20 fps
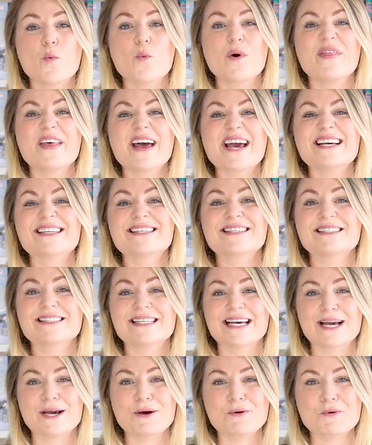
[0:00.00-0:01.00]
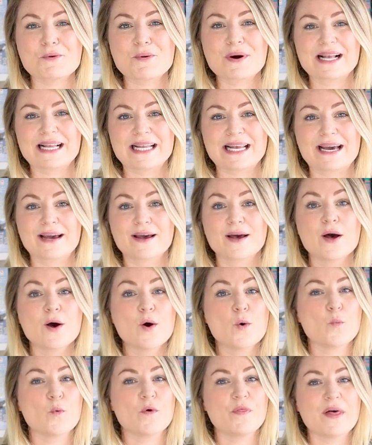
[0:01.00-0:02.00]
with a single click
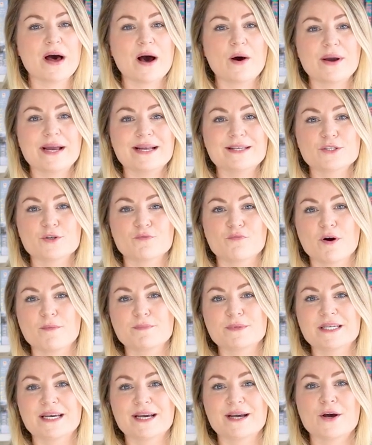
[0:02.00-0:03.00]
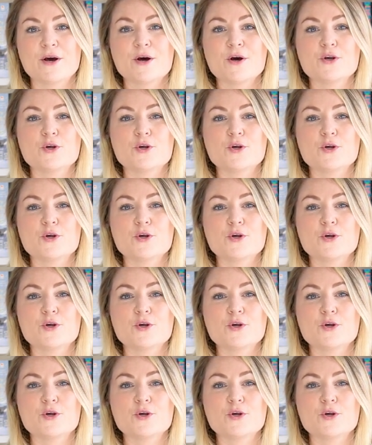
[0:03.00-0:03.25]
without interrupting